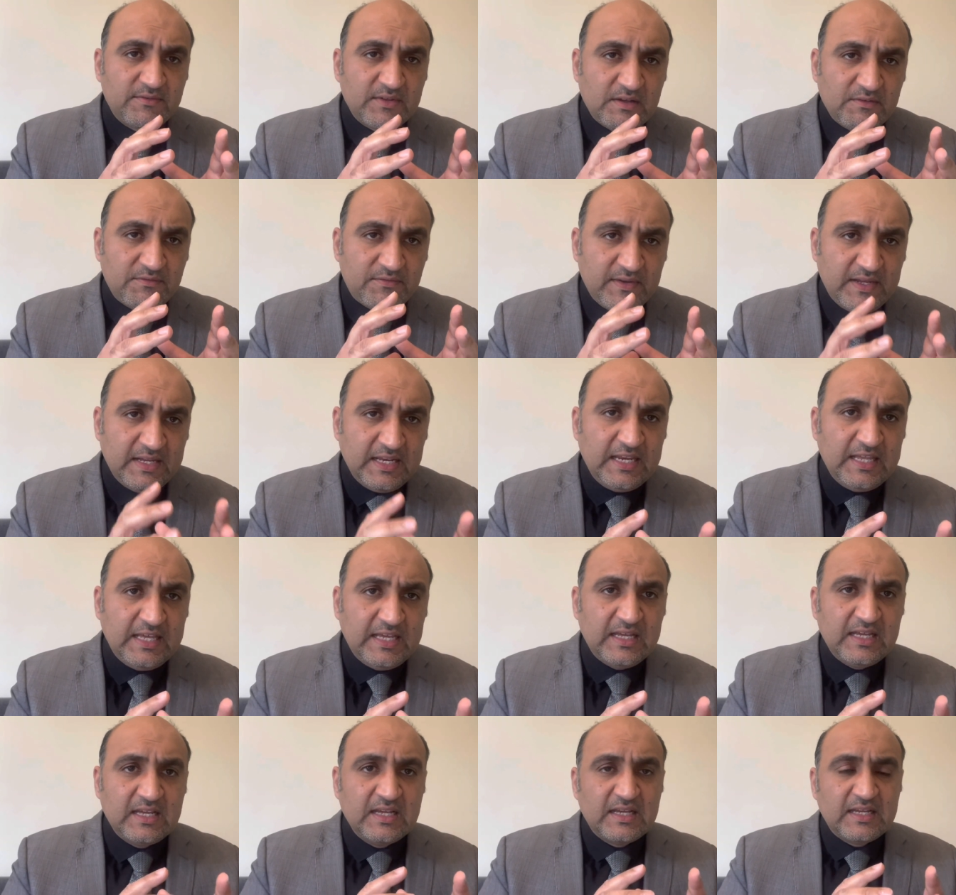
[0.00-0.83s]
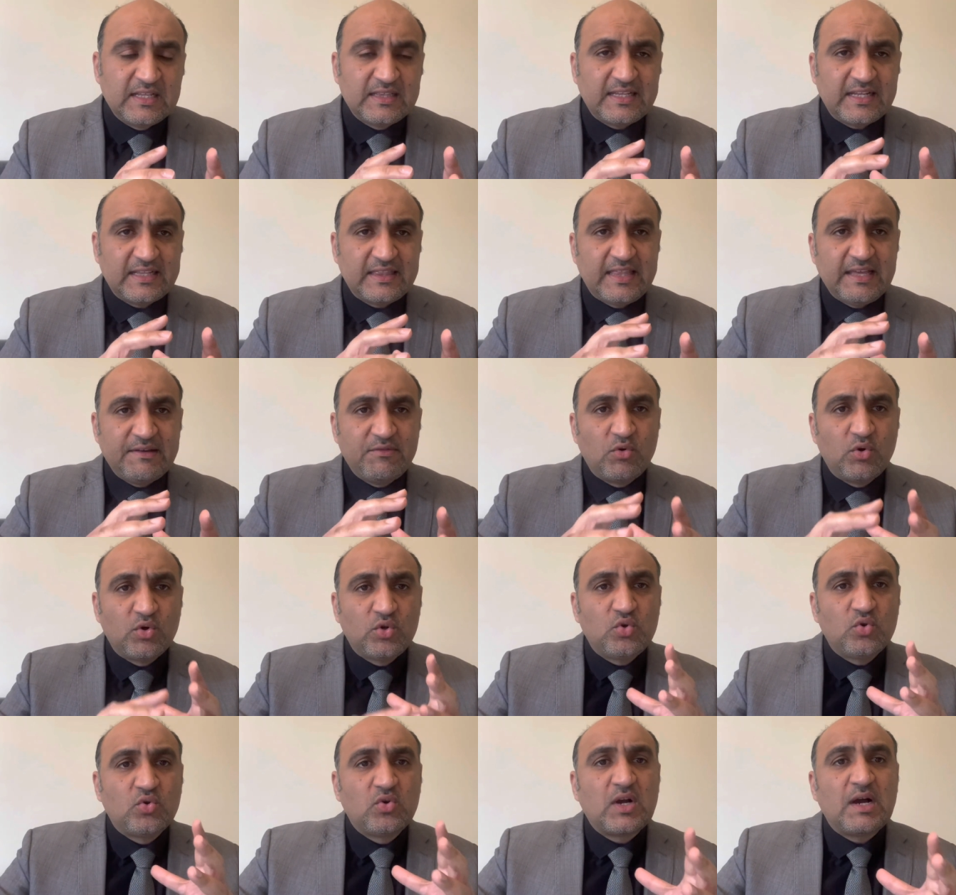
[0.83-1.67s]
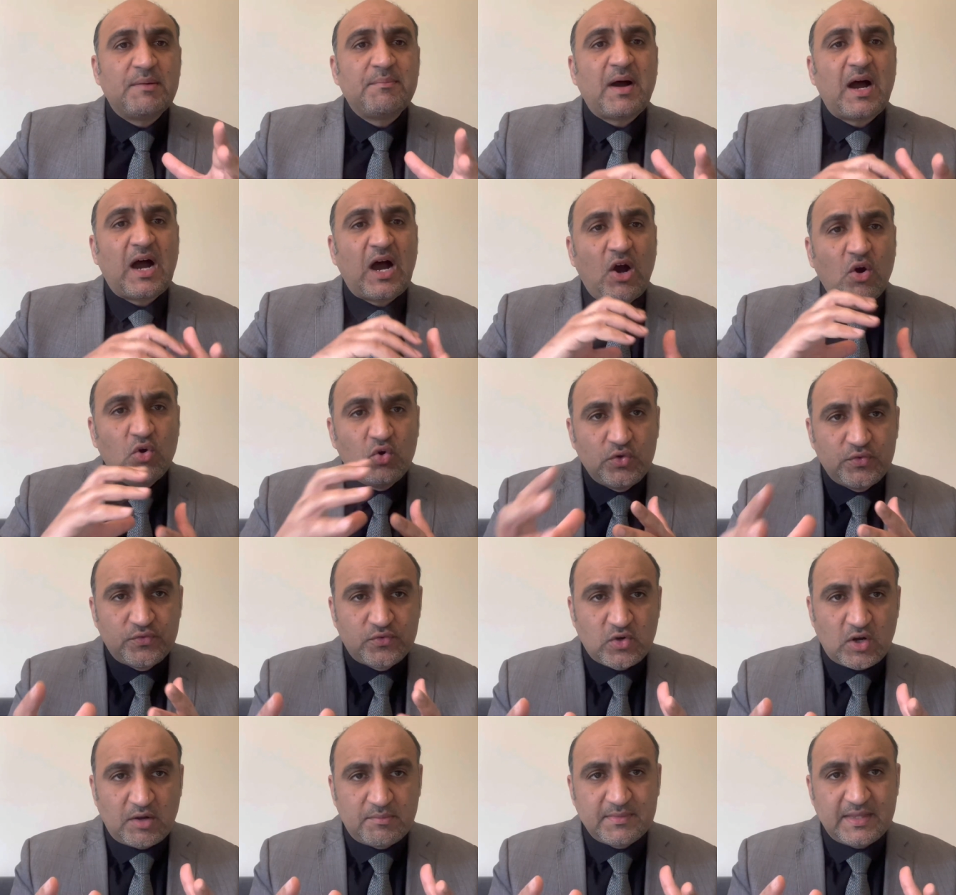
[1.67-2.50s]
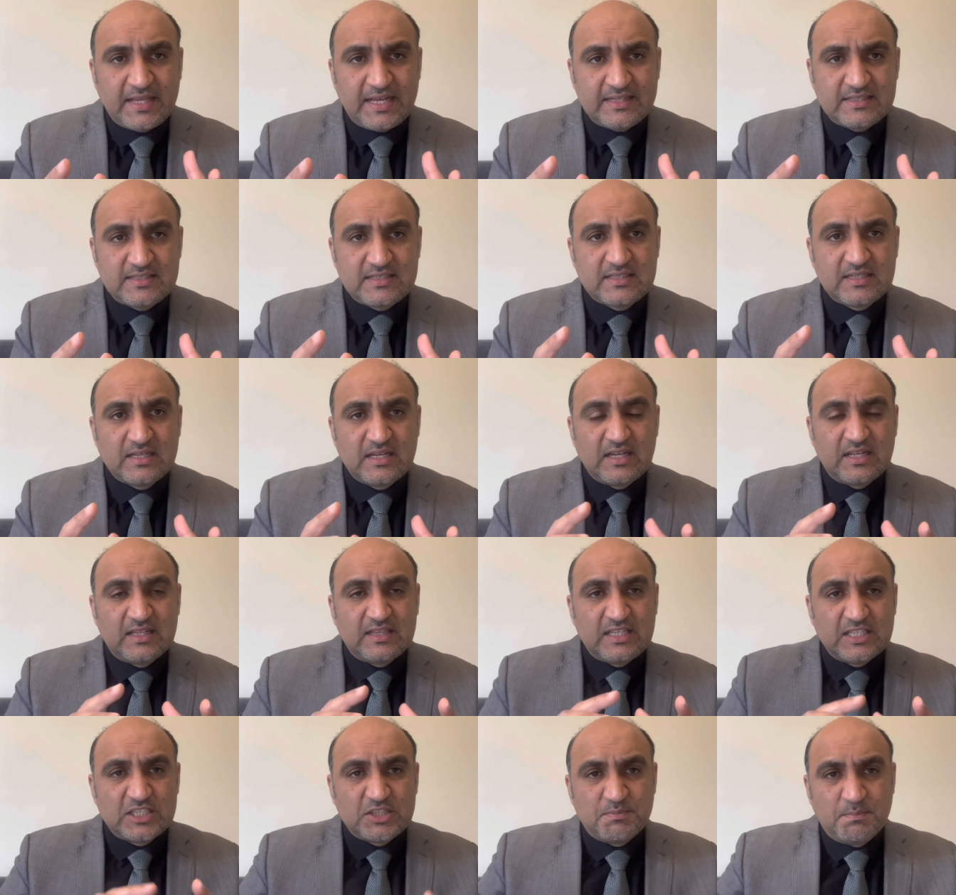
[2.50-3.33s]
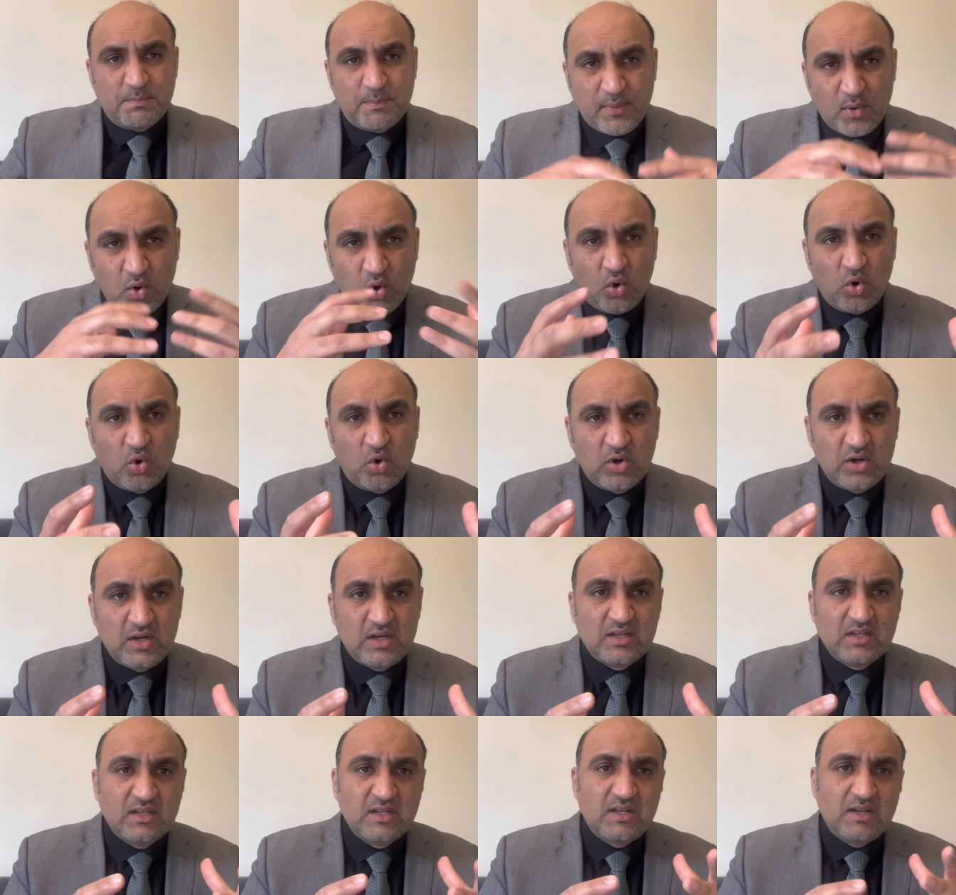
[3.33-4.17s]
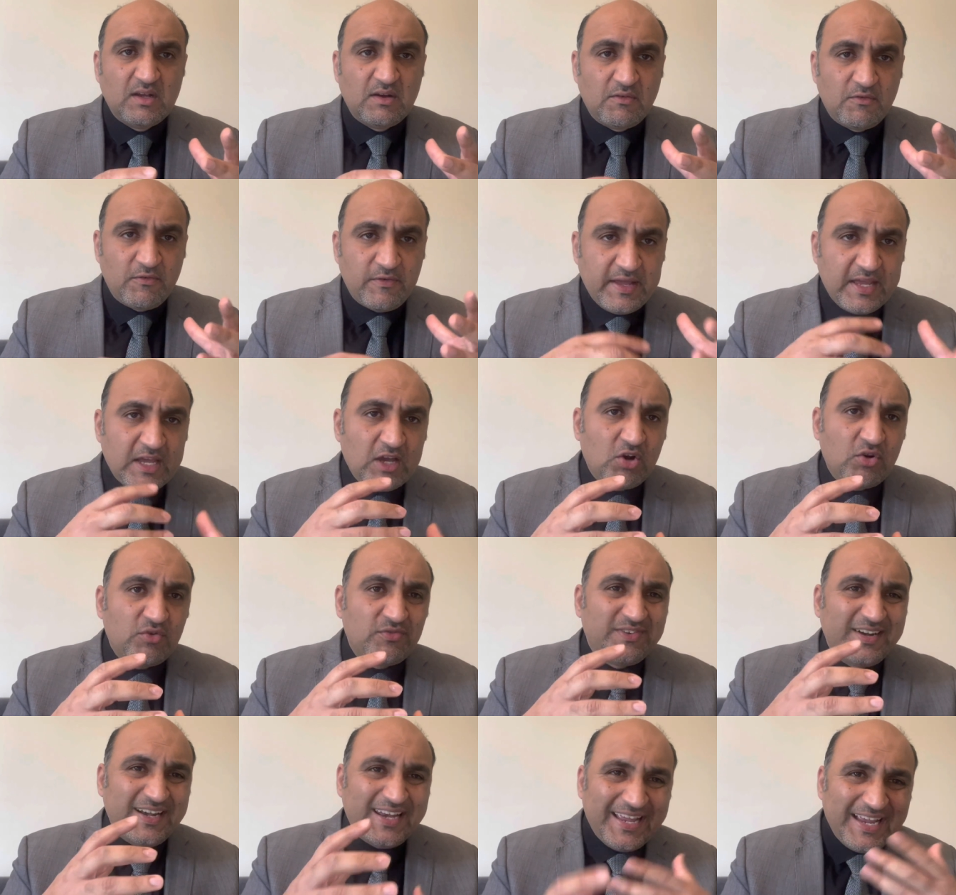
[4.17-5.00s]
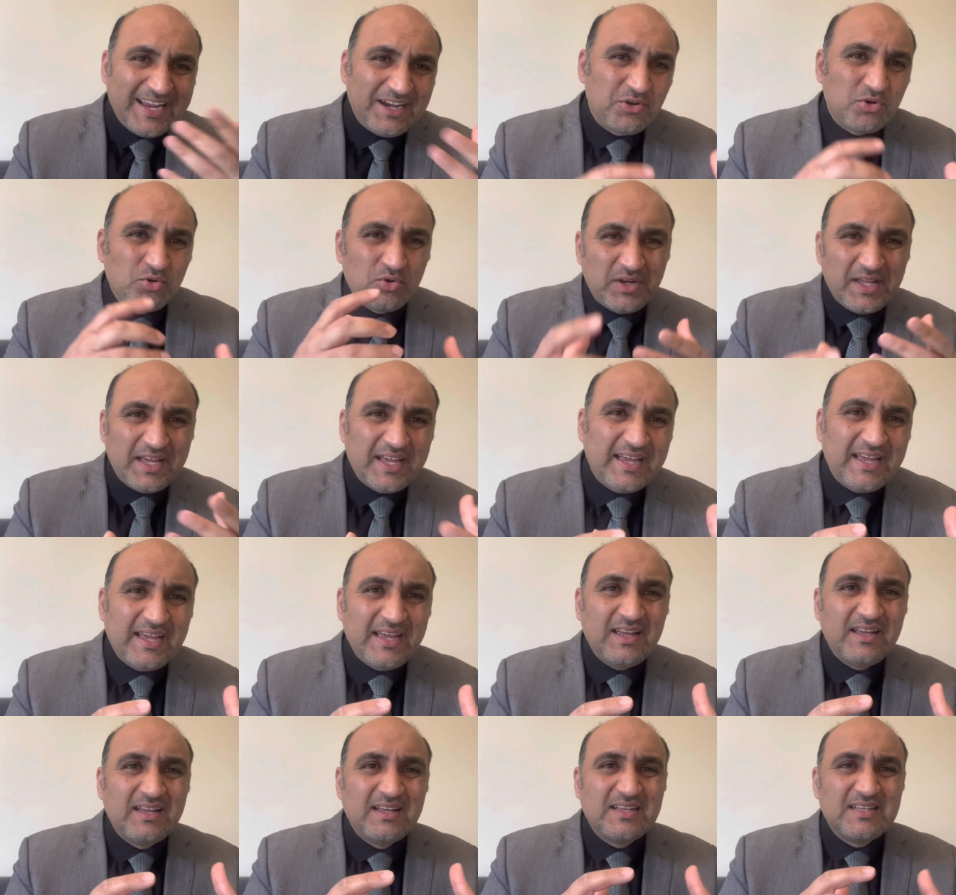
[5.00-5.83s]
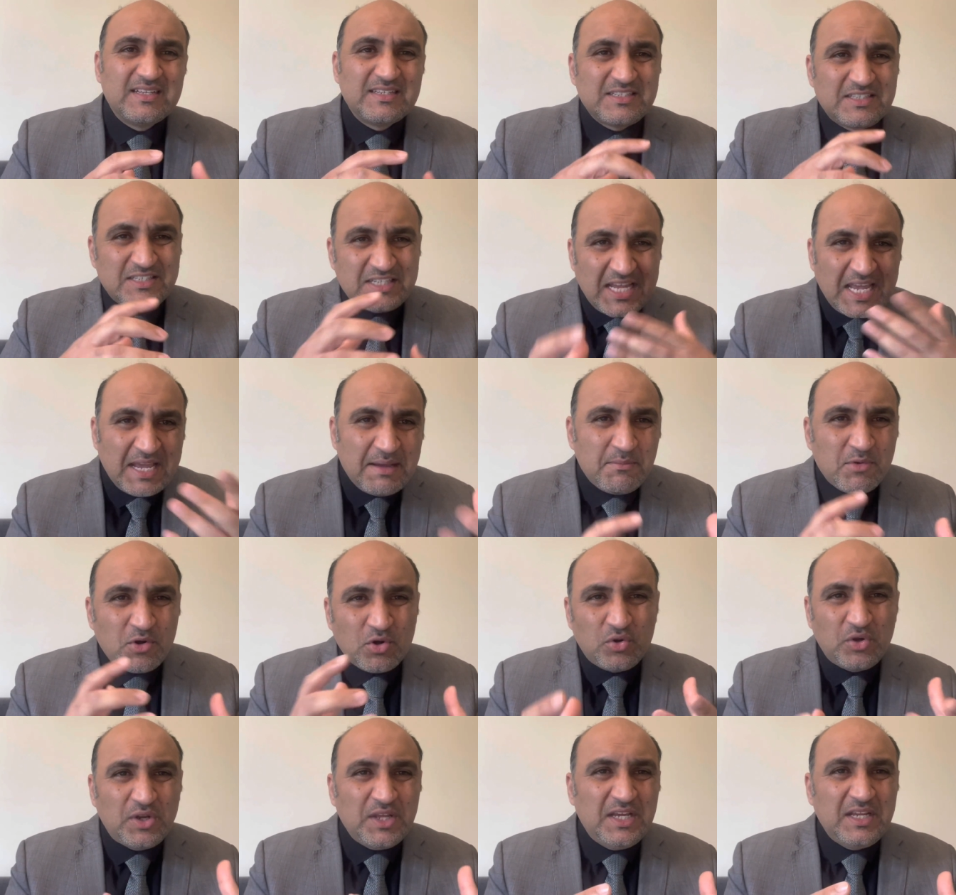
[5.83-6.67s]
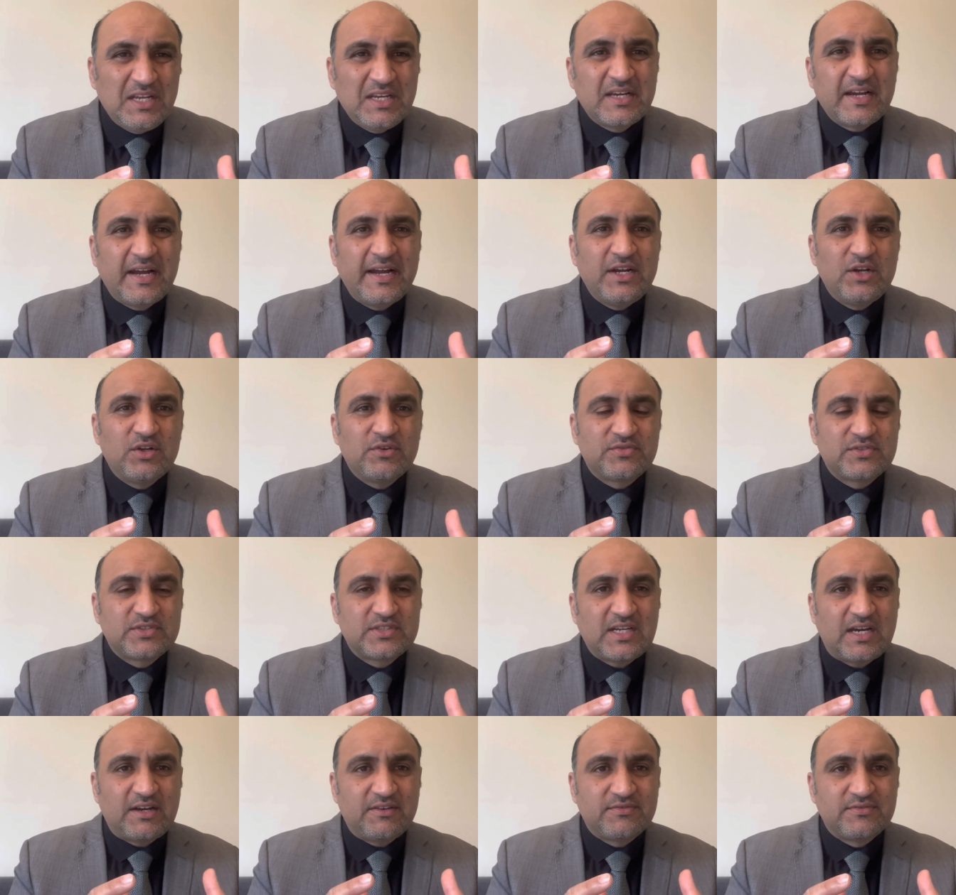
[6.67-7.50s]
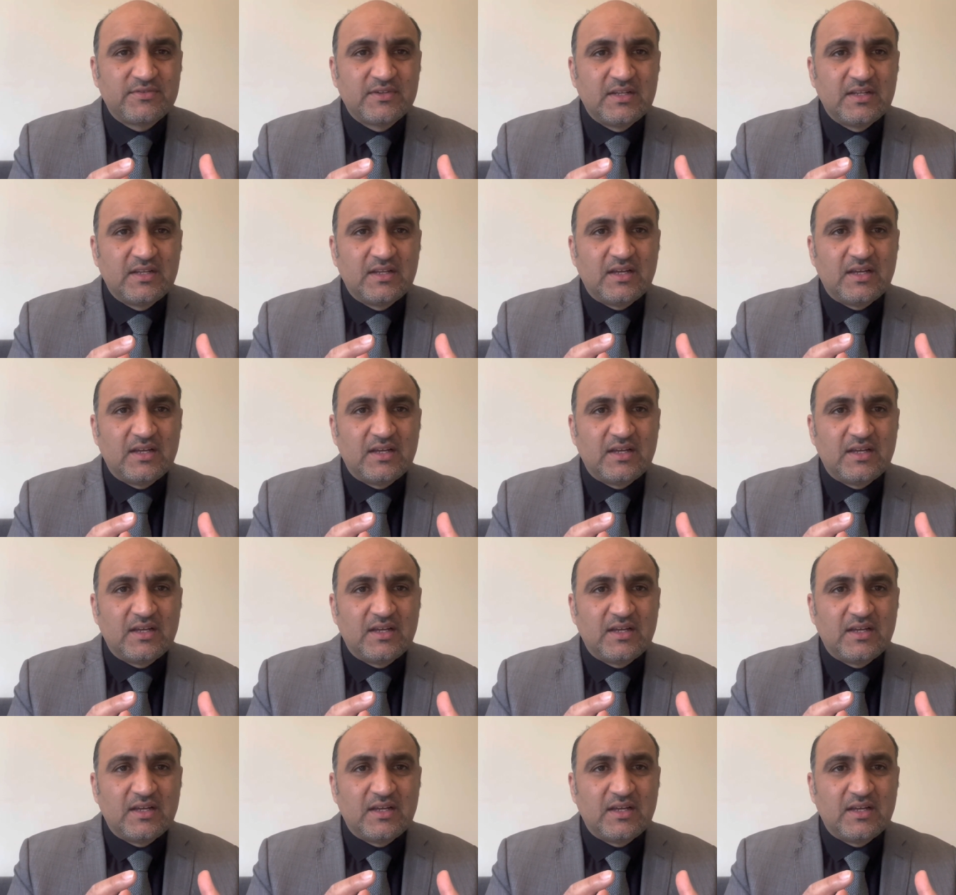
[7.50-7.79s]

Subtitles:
feeling that they want to come out from this bored way of day to day, same routine kind of stuff.